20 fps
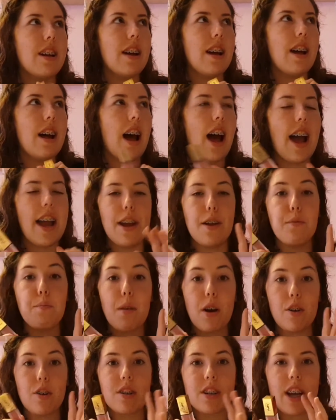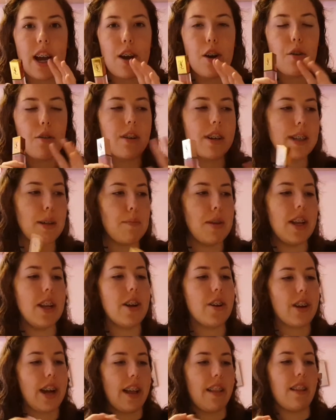high-end product I own, because I mean you
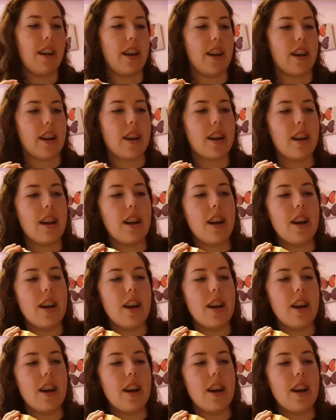get like